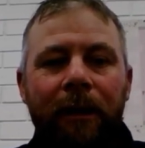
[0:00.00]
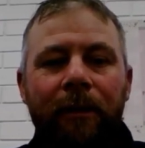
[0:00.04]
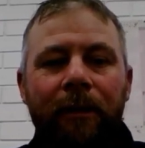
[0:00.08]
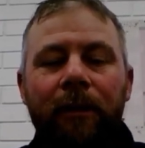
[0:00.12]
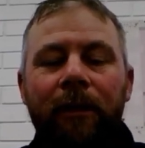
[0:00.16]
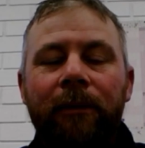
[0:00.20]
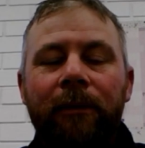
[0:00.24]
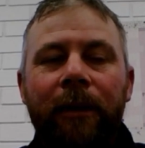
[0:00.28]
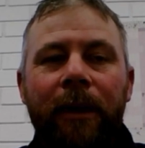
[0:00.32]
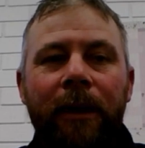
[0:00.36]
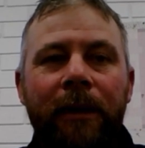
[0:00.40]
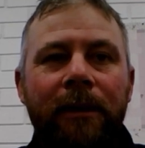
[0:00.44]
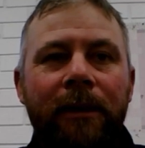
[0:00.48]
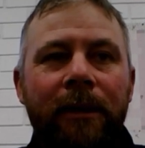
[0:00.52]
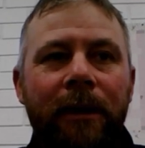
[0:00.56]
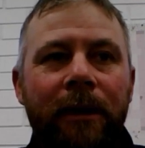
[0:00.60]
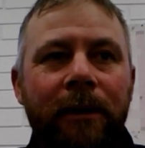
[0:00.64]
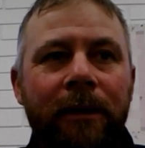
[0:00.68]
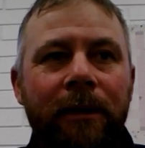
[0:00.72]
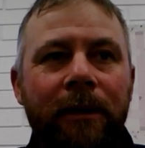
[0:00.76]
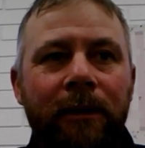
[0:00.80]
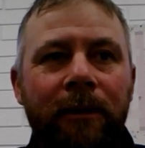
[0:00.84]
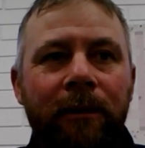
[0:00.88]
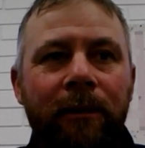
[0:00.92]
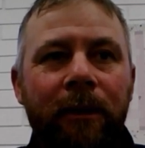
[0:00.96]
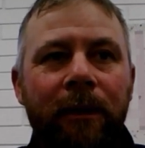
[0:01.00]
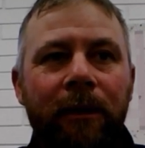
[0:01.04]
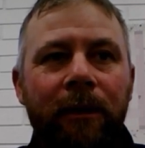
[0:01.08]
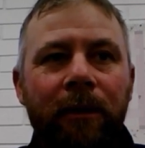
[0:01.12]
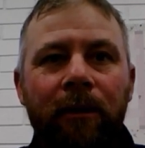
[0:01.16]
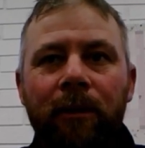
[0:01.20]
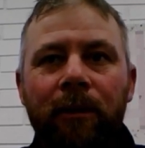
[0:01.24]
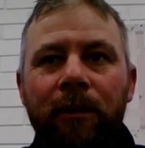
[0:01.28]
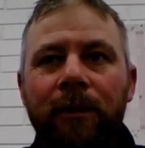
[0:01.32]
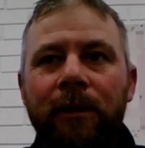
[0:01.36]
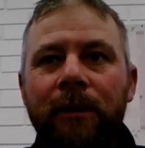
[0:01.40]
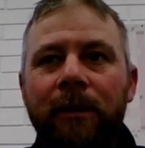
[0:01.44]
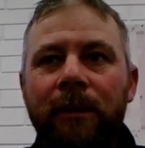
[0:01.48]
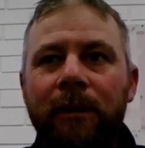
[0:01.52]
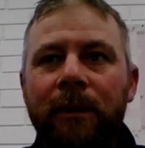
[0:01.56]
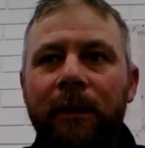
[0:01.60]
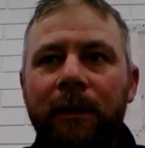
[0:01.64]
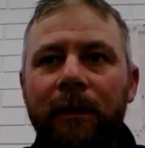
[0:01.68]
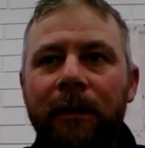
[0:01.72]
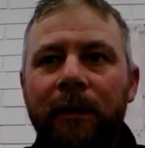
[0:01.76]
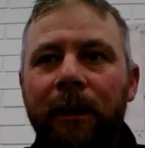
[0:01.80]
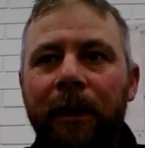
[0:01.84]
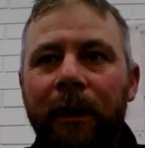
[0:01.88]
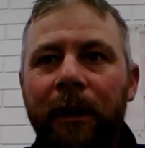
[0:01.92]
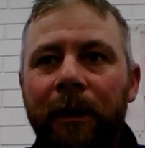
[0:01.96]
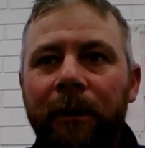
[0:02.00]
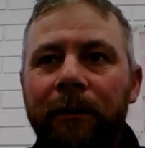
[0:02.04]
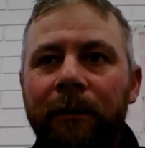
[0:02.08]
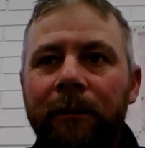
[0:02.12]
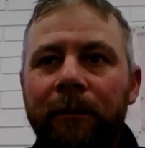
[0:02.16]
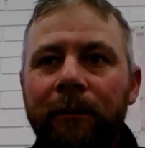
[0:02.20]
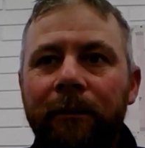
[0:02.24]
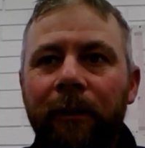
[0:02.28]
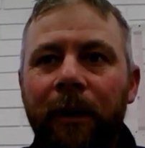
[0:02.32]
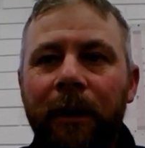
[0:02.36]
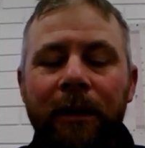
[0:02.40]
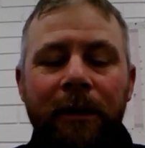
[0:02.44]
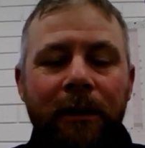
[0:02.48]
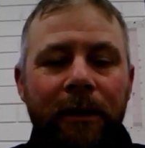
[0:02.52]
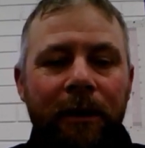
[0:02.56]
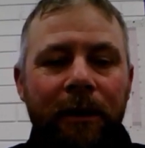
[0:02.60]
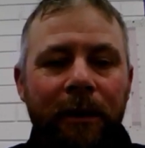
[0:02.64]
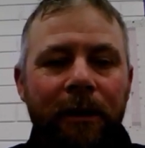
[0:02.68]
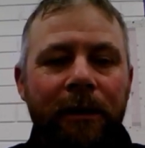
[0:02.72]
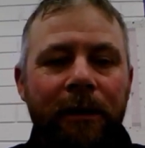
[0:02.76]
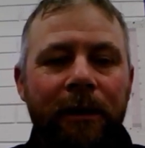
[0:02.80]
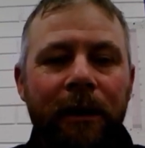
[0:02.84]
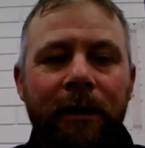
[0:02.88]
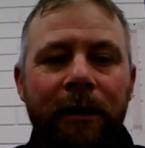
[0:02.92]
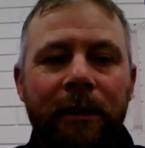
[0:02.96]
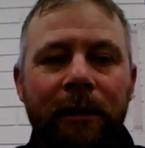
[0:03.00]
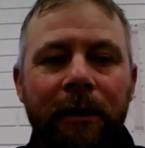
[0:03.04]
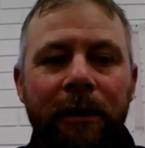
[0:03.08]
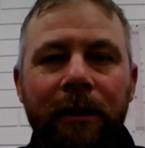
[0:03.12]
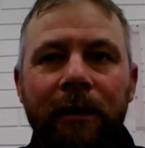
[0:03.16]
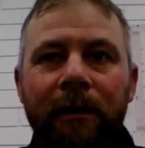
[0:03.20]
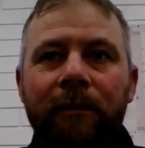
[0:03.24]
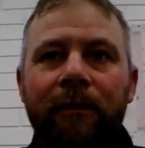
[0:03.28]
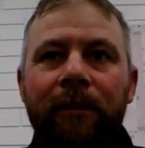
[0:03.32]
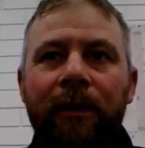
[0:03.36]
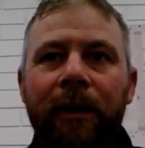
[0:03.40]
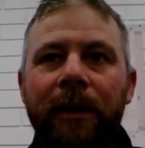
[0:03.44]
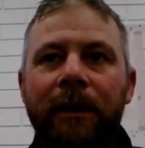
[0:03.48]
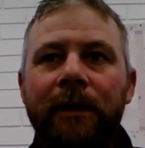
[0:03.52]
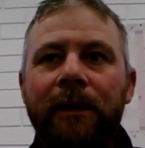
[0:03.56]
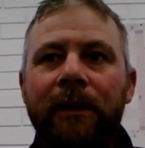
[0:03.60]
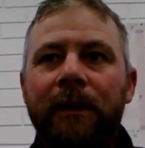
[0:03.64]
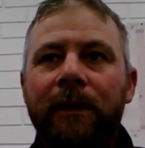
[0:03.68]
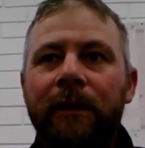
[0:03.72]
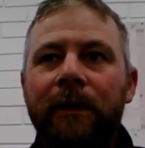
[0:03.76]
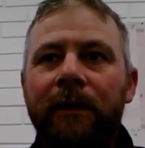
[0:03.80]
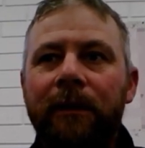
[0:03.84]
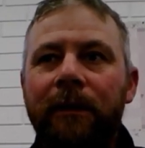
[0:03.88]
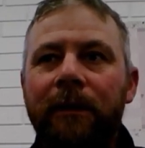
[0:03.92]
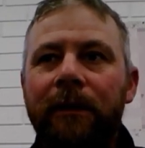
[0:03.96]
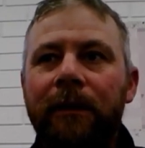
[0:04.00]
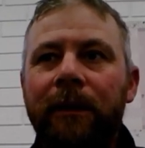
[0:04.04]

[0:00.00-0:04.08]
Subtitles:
I've had sessions with horses that once they're centered and present,